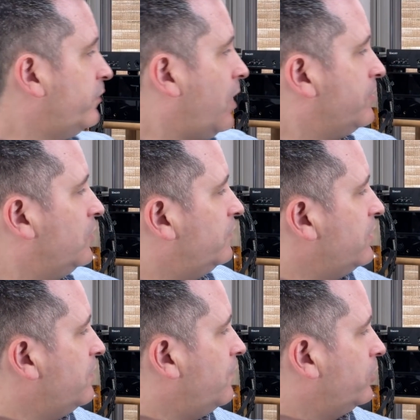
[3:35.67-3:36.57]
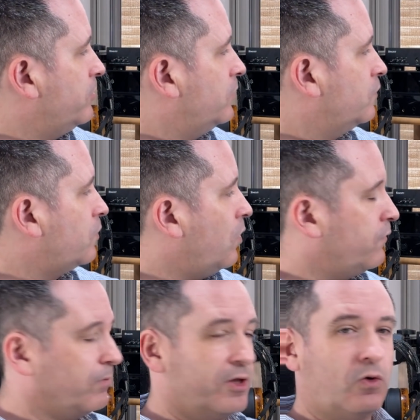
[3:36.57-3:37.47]
I'm using the volume control
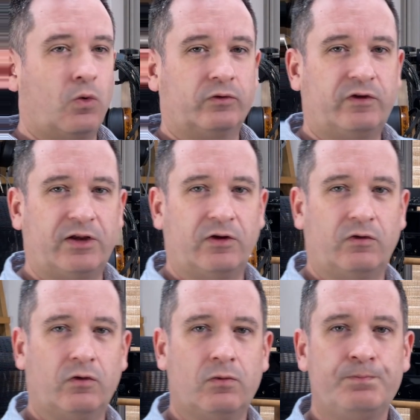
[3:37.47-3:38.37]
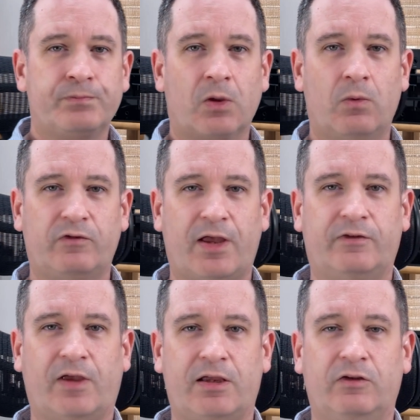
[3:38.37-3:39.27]
from the Chord TT2, which has
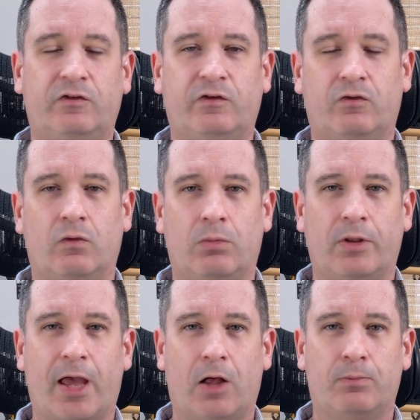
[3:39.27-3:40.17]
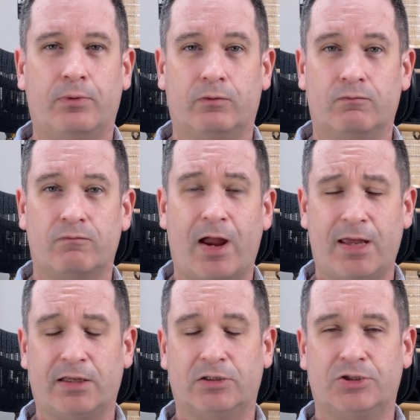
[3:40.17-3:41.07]
a considerable output
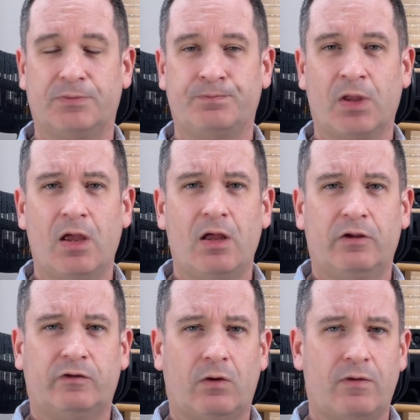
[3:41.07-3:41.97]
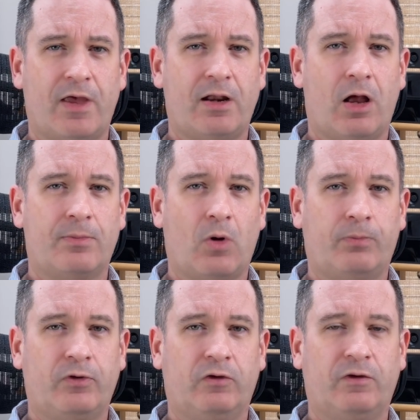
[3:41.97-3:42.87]
range. So in that, I'm
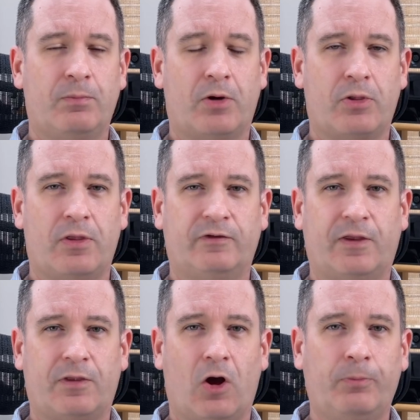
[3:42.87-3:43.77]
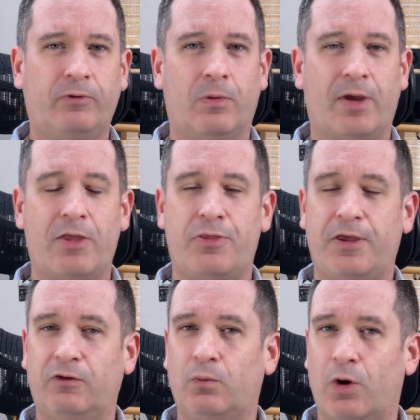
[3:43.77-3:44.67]
using both of these at their optimum, and
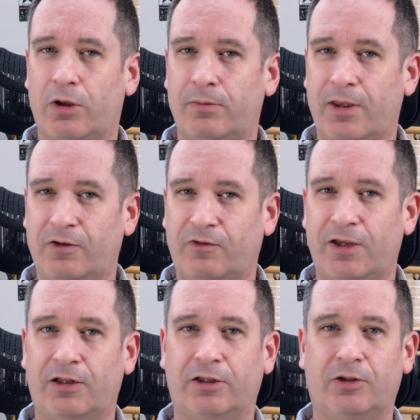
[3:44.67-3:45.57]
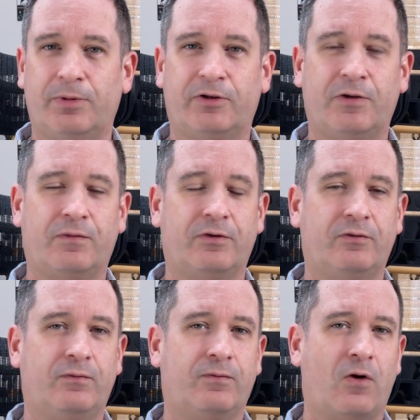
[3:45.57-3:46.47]
things were indeed a little bit
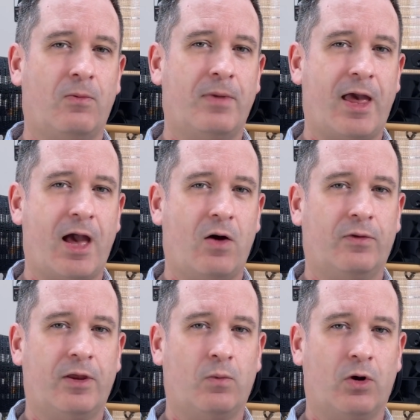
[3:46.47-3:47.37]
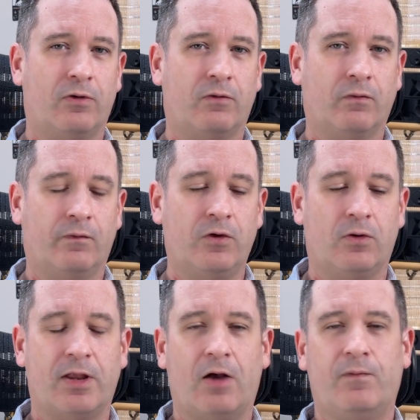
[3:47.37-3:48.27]
different from how they were in the review.
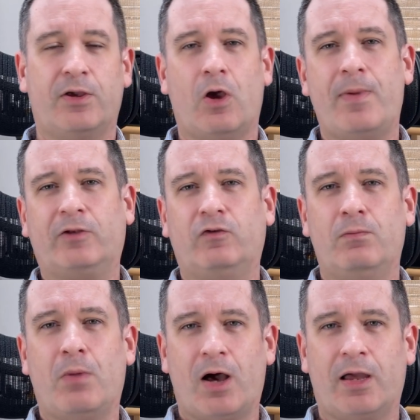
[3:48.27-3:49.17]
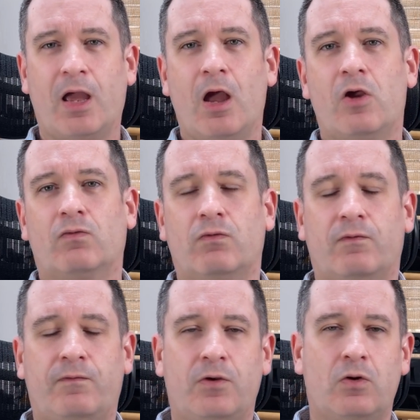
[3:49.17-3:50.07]
Now, if we go back to my
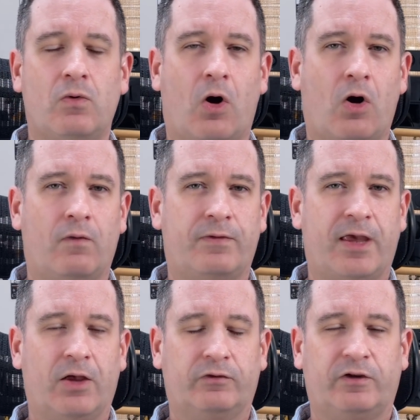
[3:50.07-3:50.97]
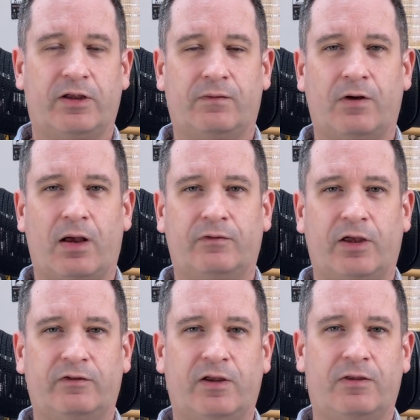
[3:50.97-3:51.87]
review of the LCD-5s, I
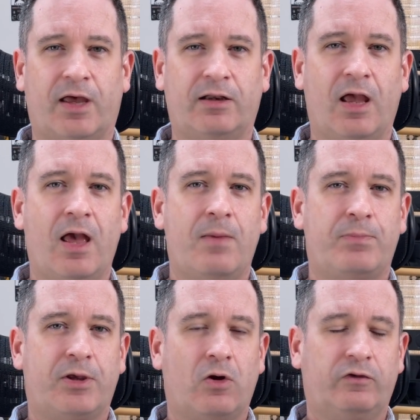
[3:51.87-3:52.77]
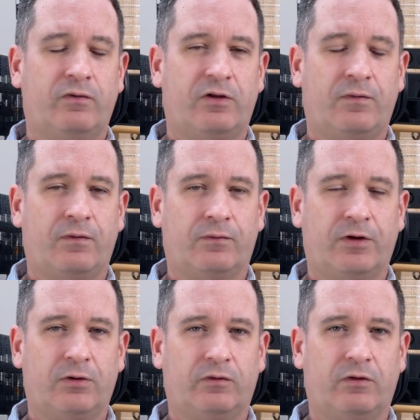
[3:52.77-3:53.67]
said that because of the different
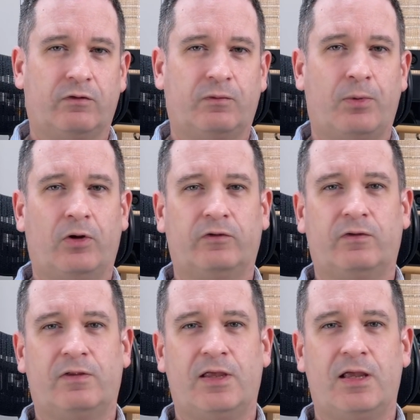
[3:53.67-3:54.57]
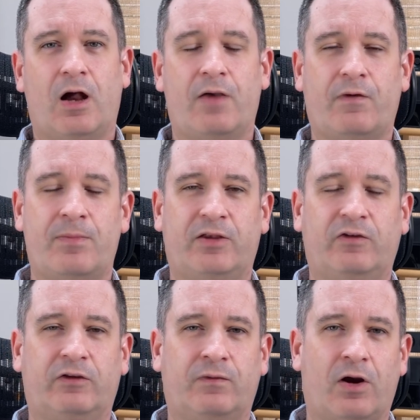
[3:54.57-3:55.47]
frequency response, the HiFiMan
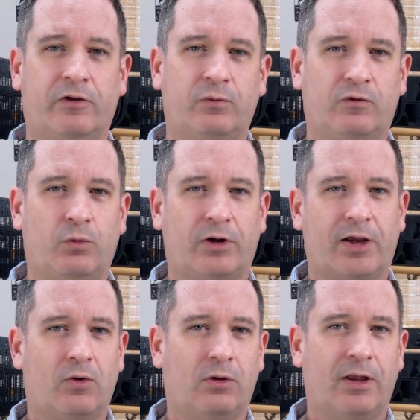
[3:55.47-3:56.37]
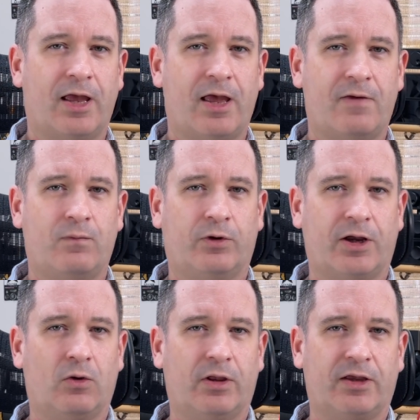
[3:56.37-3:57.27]
Susvaras, which have what I
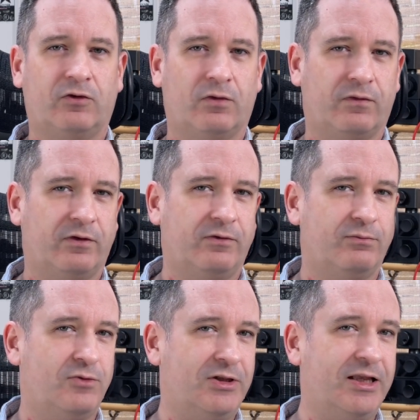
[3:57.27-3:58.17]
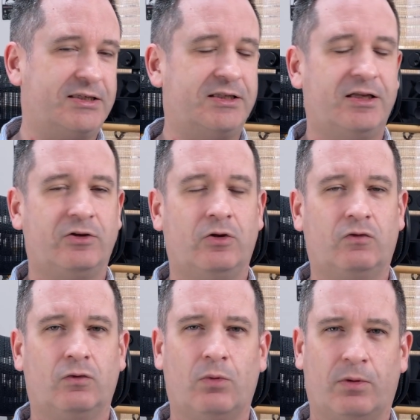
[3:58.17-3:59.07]
call a sort of listening
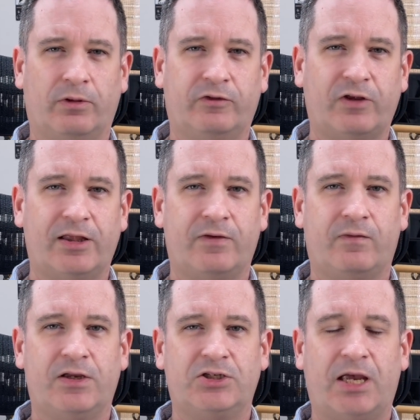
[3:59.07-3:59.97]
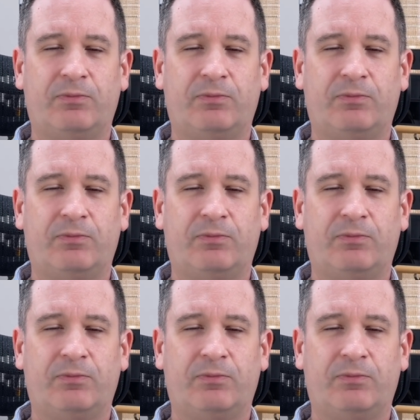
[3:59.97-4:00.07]
neutral or slightly V-shaped